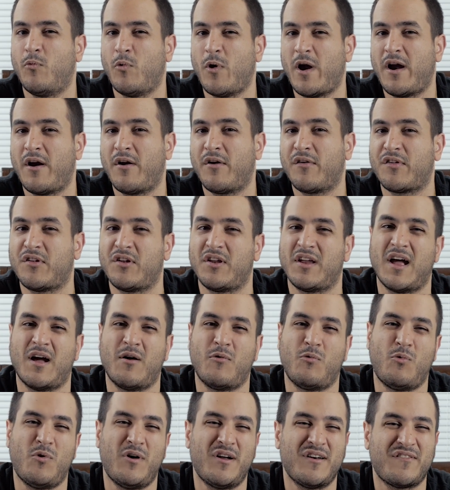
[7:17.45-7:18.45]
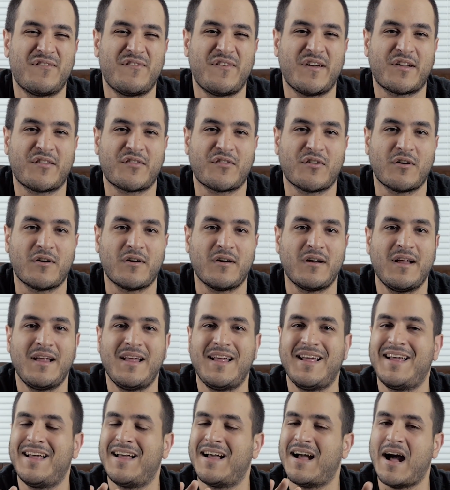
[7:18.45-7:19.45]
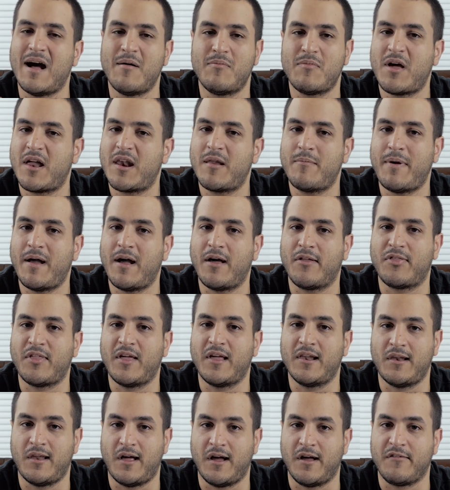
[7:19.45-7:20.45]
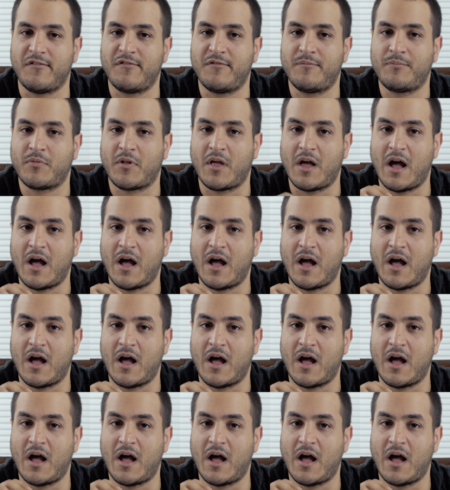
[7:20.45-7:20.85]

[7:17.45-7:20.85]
rares and you got 1 fixer, I'm not about that life.